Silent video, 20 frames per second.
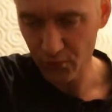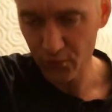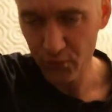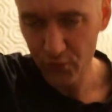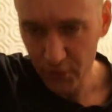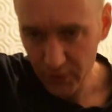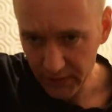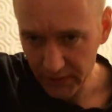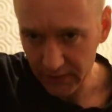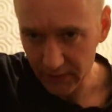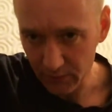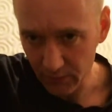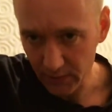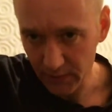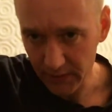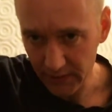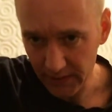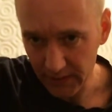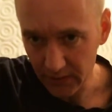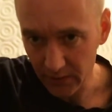really,
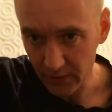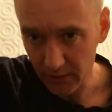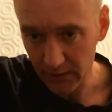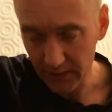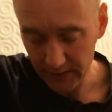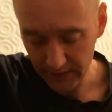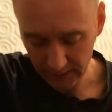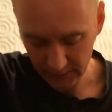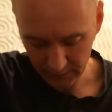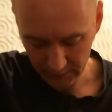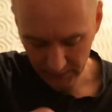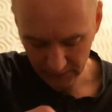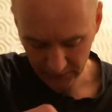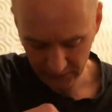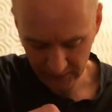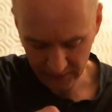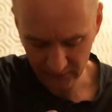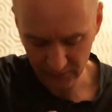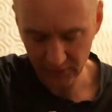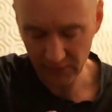really good,
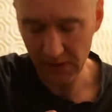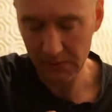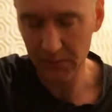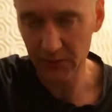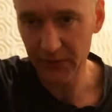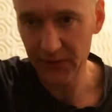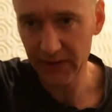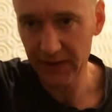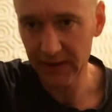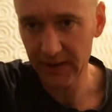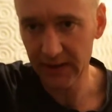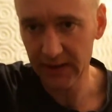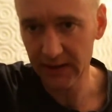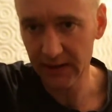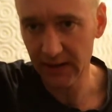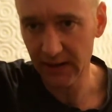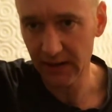especially if you're able to get